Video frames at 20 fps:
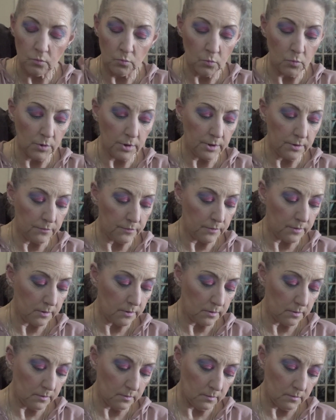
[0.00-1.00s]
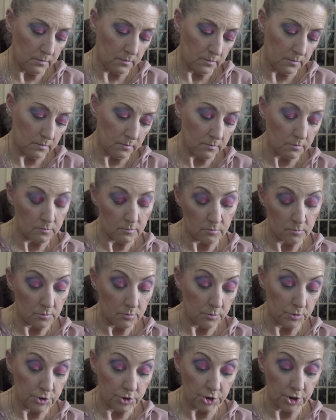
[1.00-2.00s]
one of the
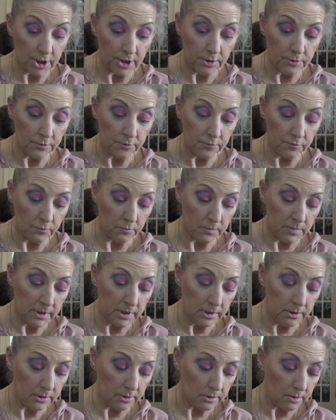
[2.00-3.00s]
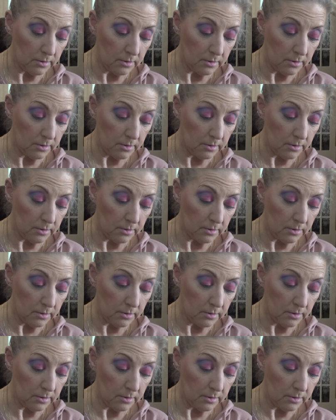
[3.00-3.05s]
shadows from here.